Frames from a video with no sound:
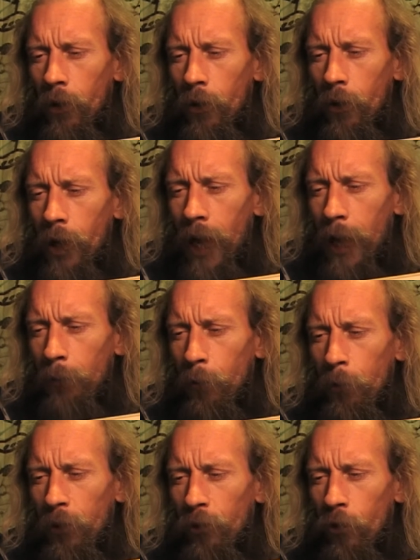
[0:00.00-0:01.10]
who claim to
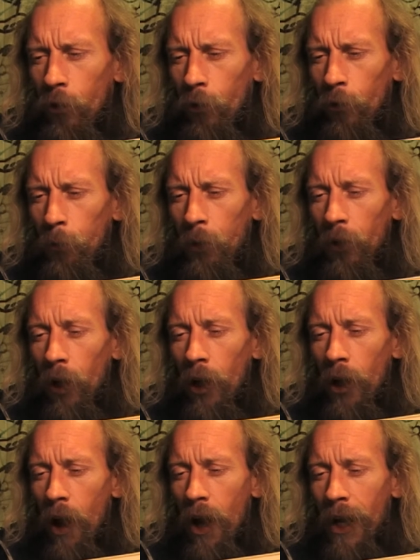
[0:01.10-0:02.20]
be Jews but are
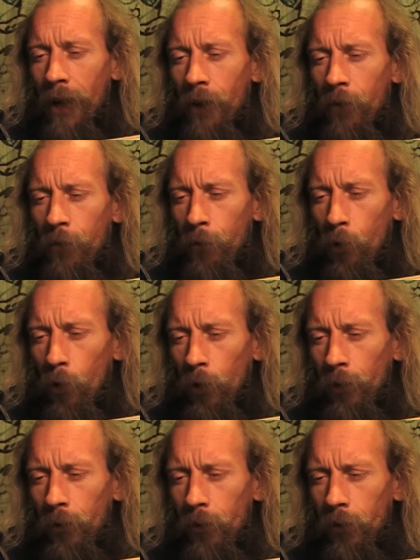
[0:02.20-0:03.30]
lying
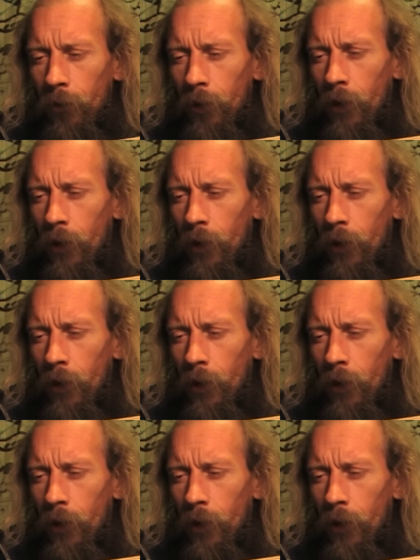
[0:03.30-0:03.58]
frauds,